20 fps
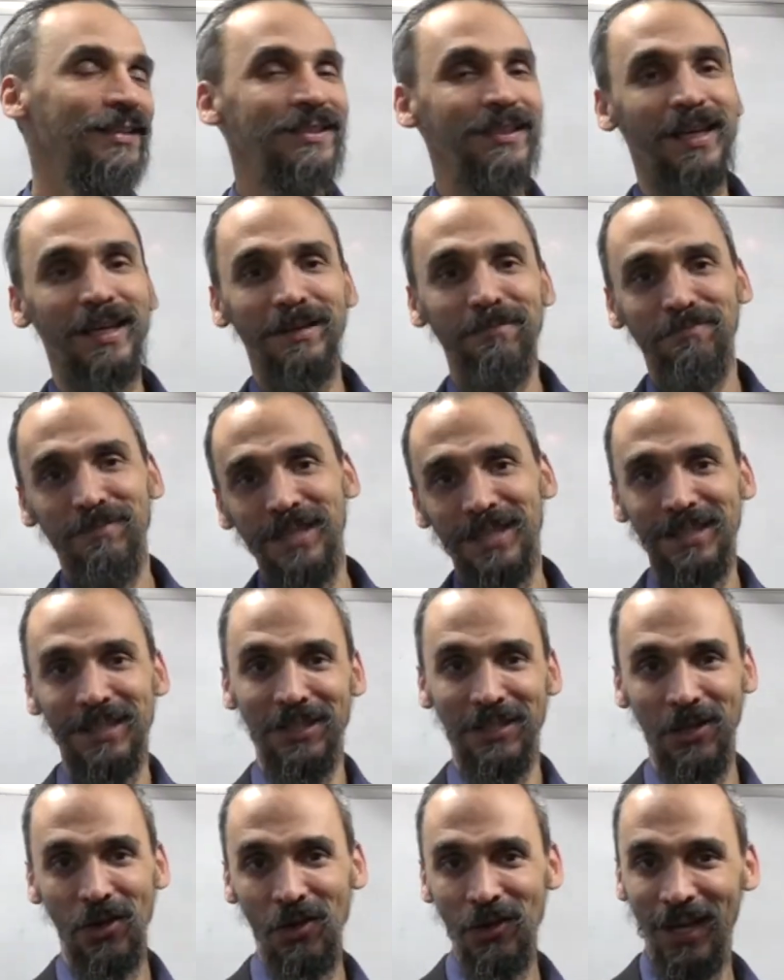say this
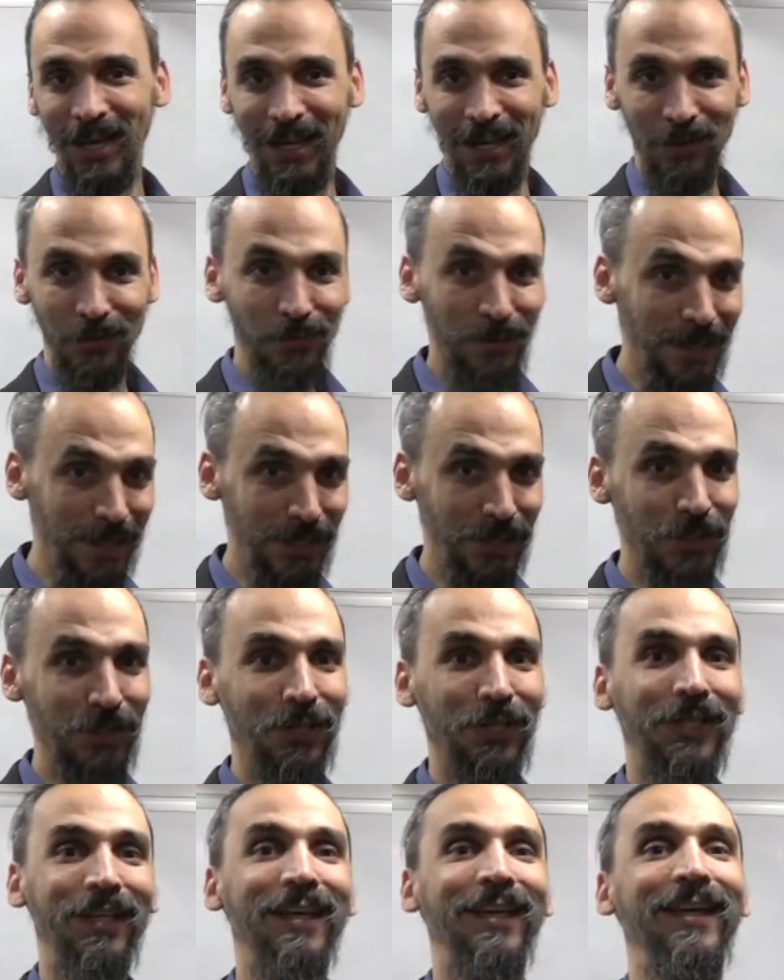is not like a
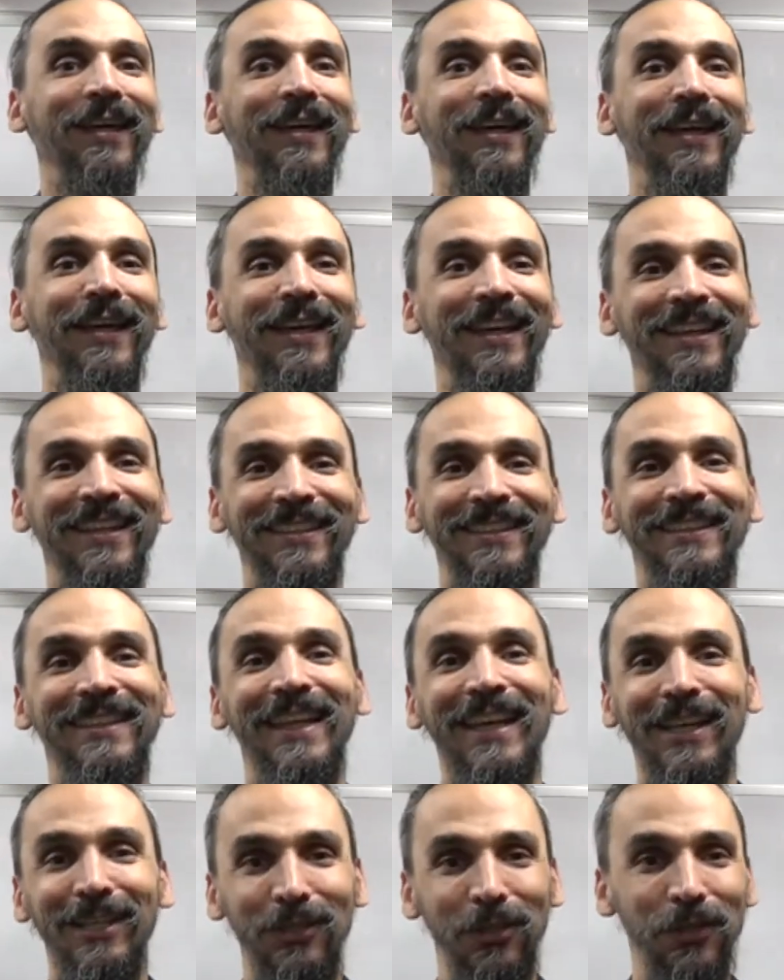rich
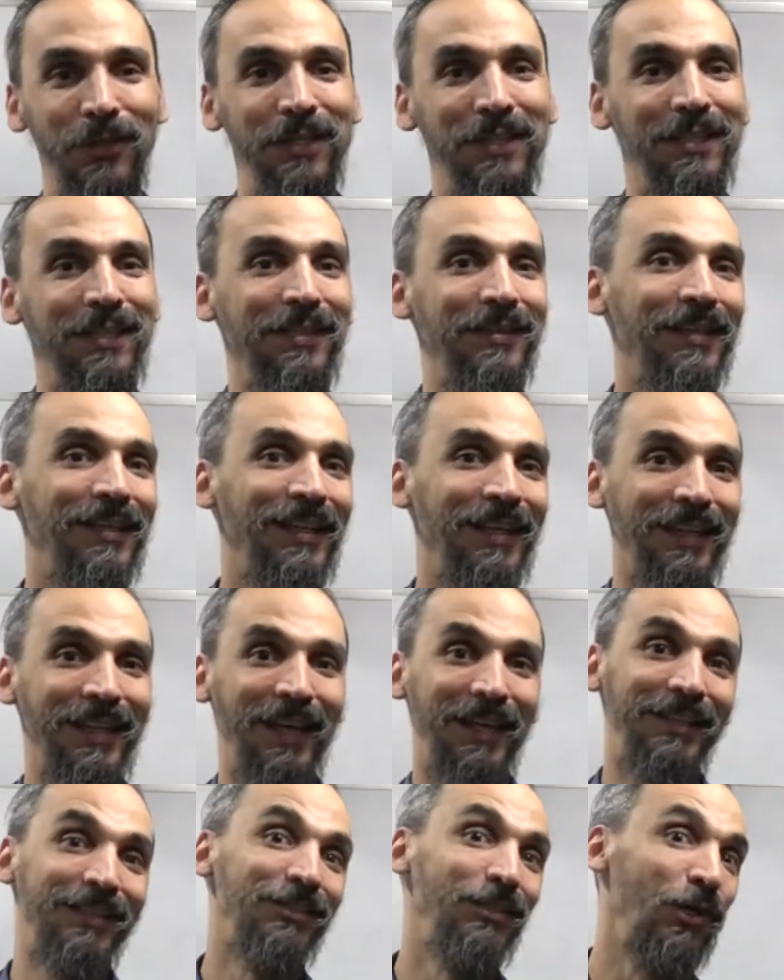state or anything like
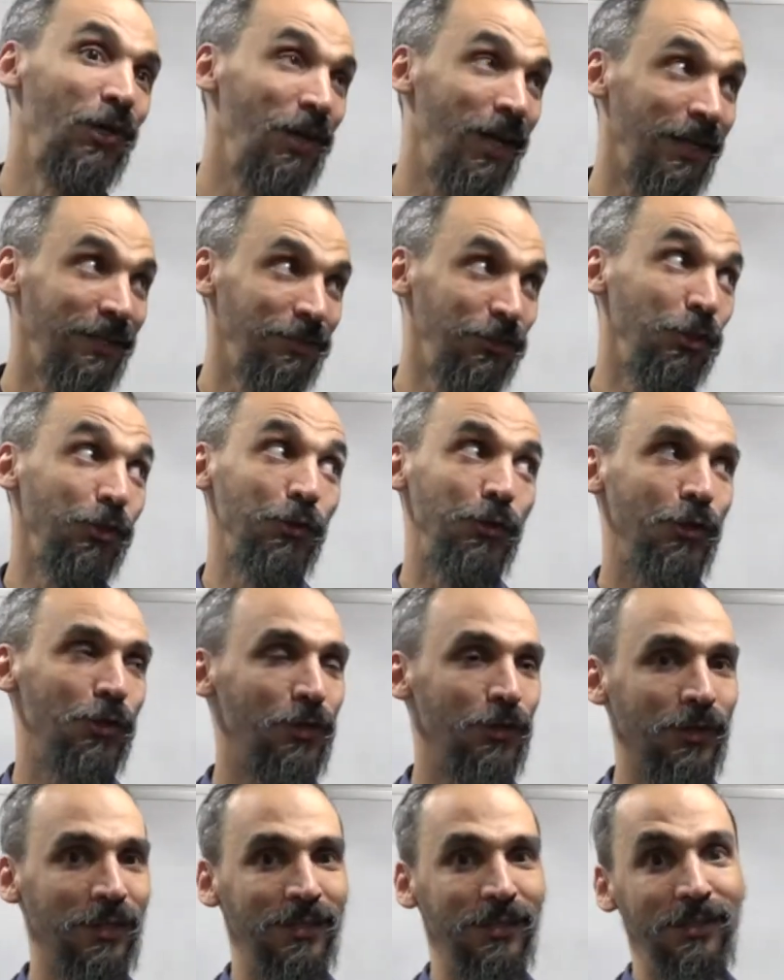that. It's not like New
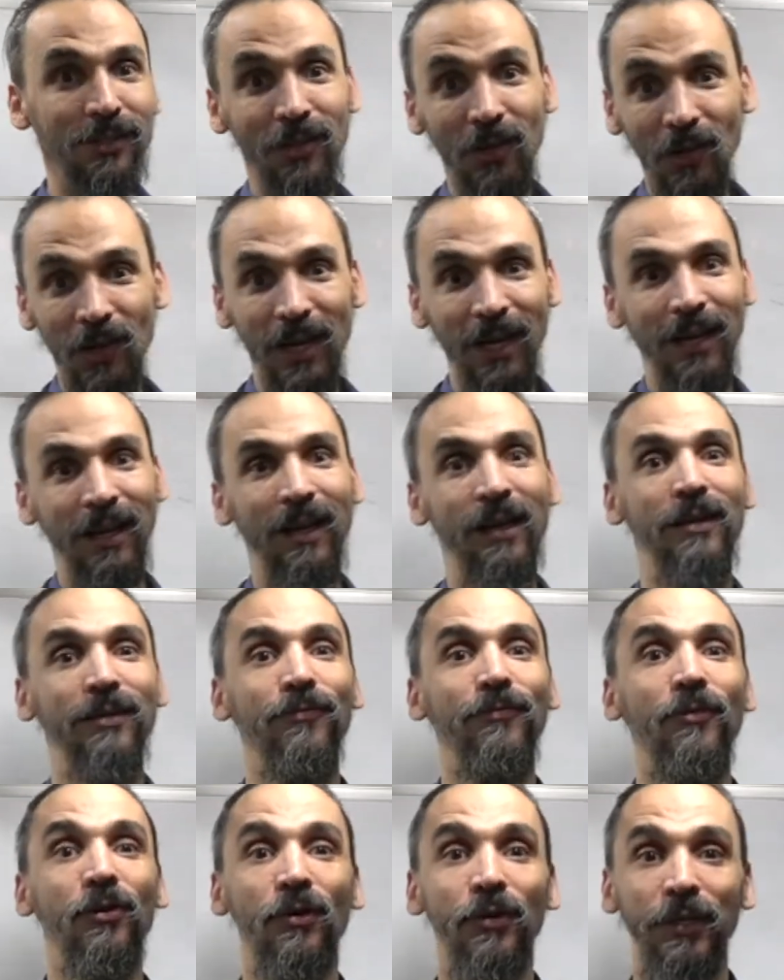York. It's not like
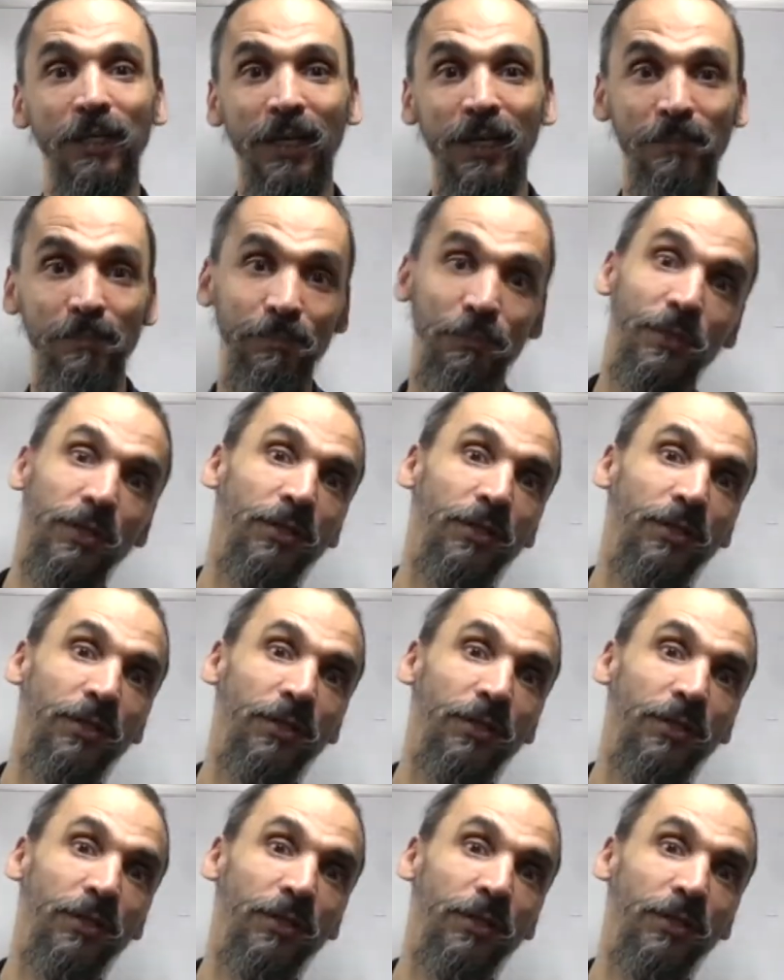California.